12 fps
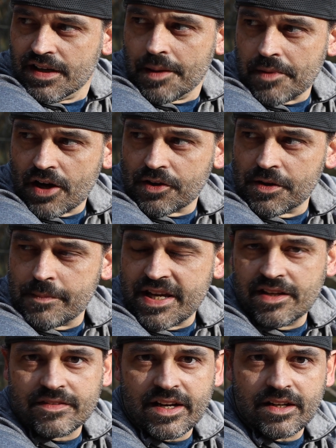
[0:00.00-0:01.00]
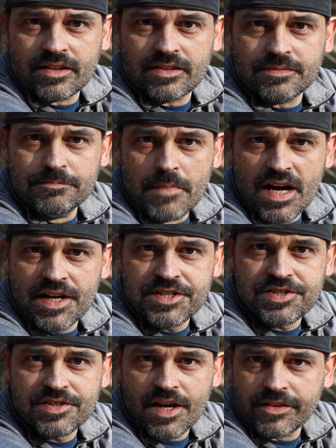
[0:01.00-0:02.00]
I'm not going to be in there
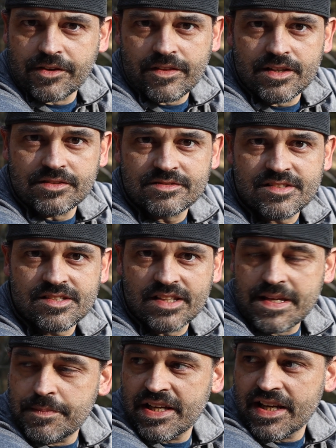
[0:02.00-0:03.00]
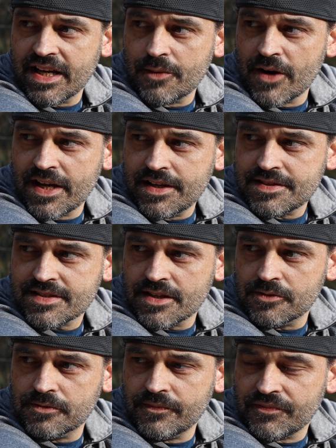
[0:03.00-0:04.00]
much other than sleeping anyway,
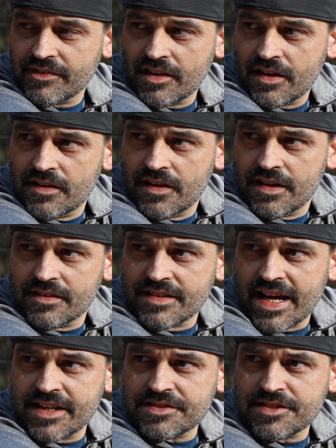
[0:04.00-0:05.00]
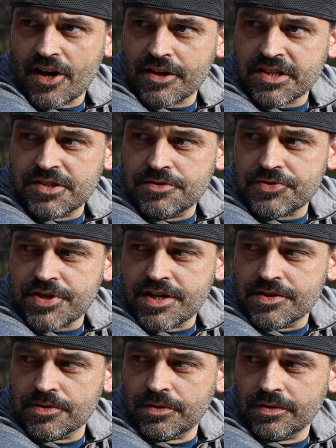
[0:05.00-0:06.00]
so that is not a huge
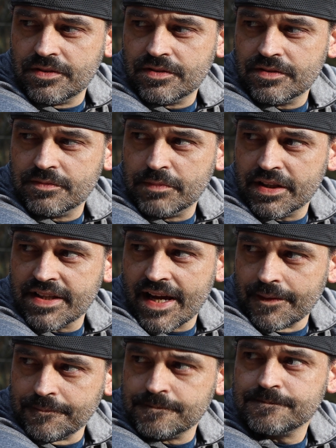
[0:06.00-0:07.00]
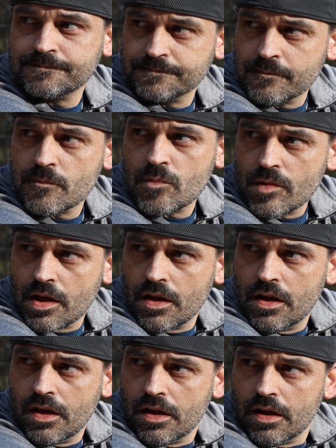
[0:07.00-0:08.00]
deal. But yeah,
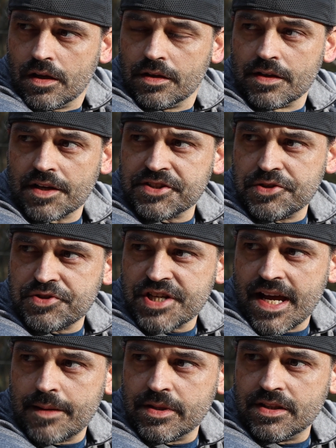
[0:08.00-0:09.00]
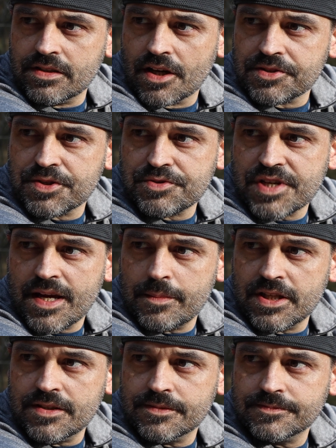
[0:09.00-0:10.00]
not too shabby, not too shabby.